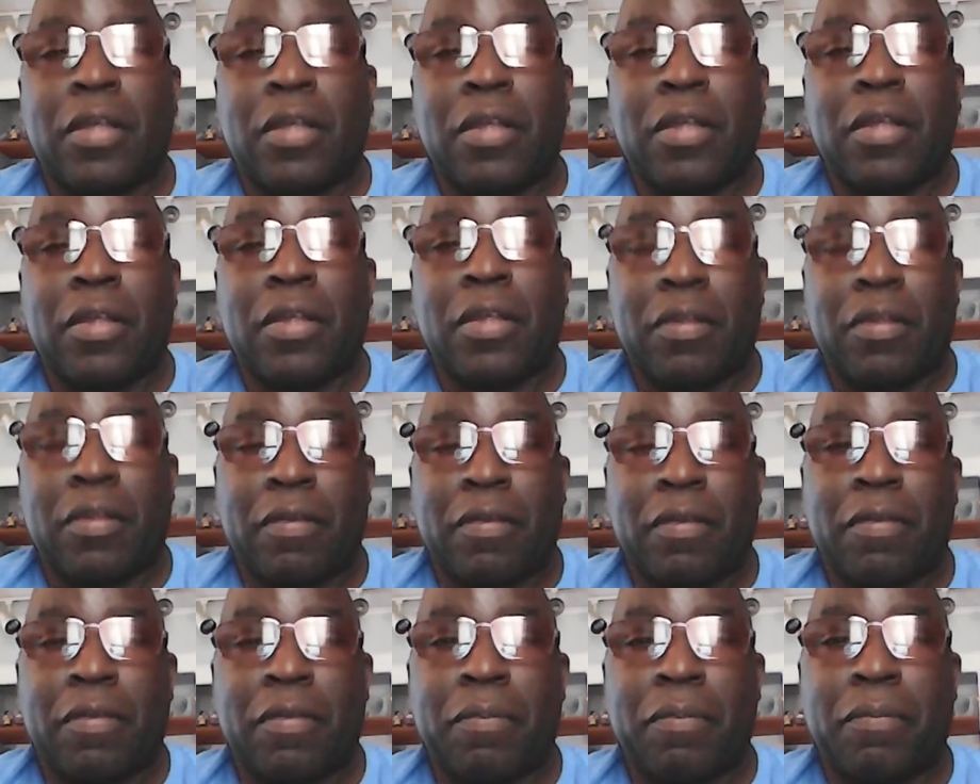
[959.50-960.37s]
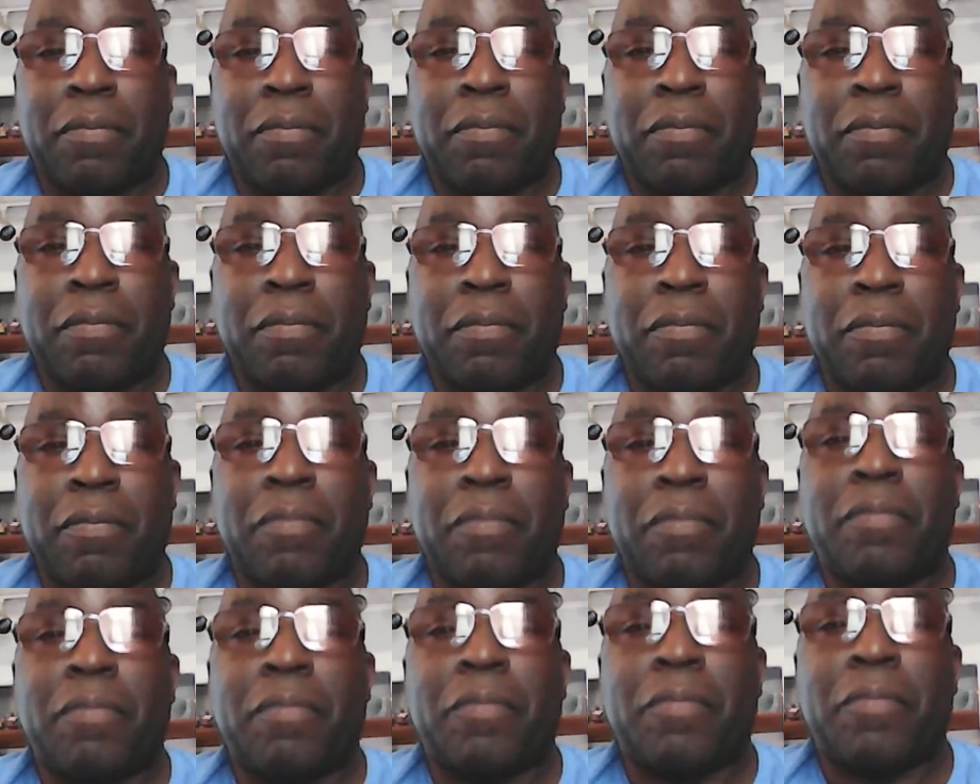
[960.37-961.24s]

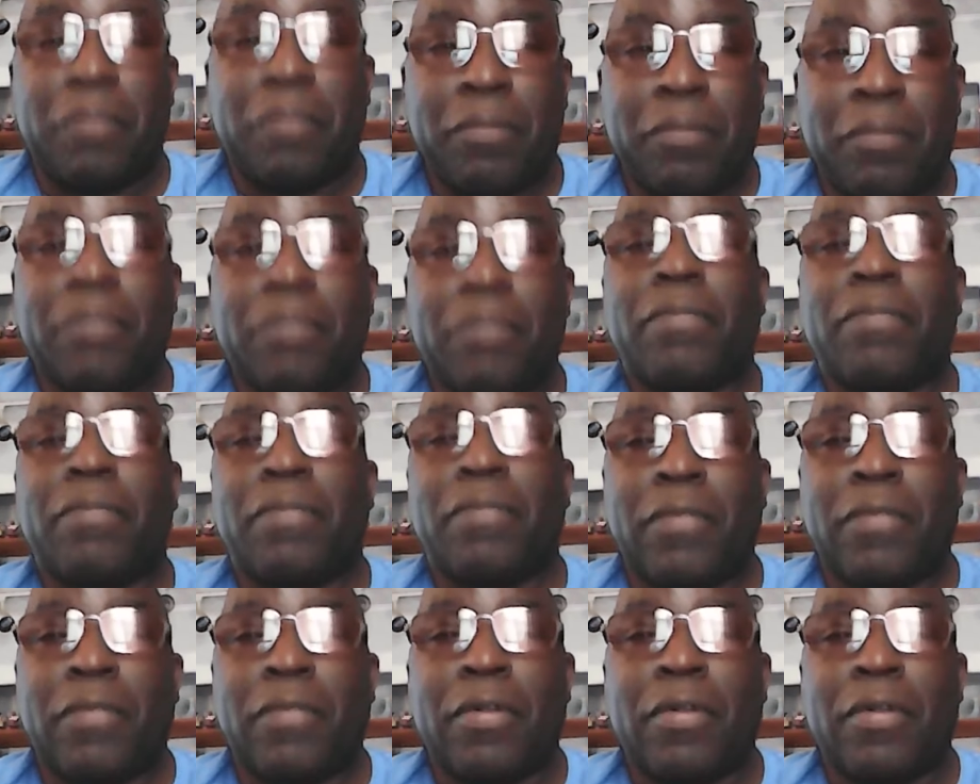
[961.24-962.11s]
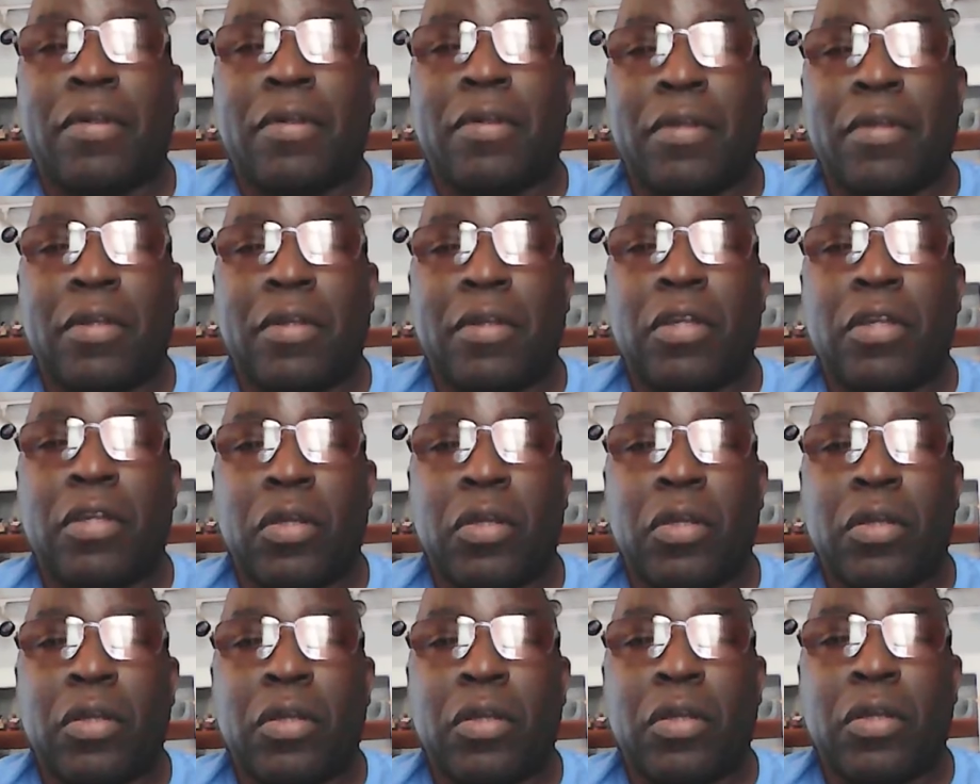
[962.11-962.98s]

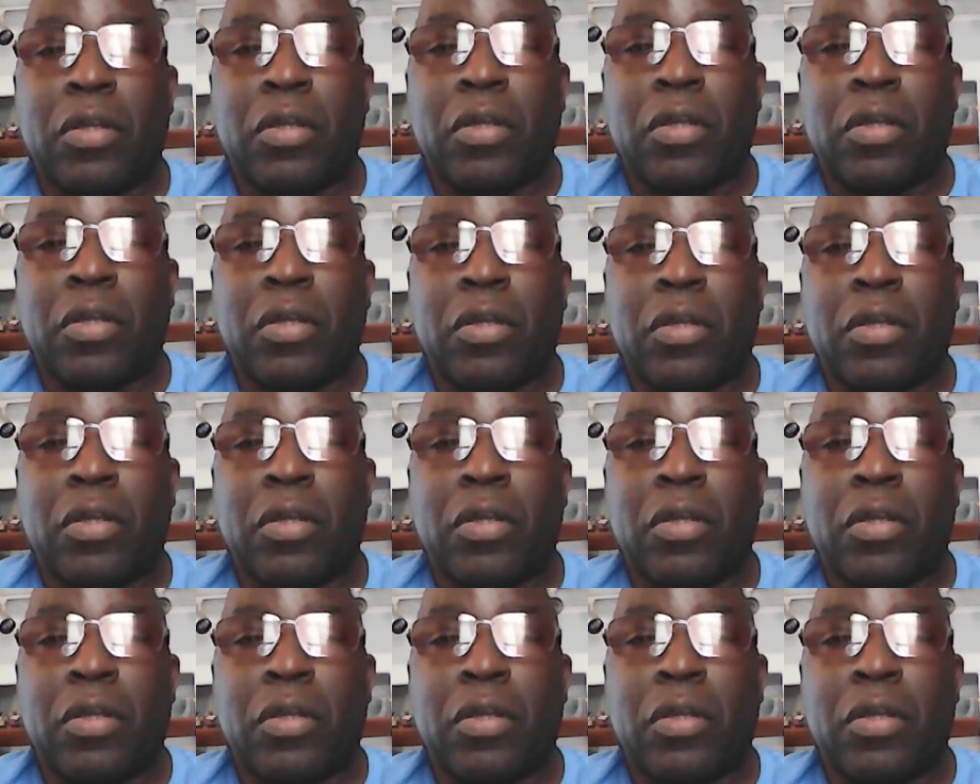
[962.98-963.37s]
[no speech]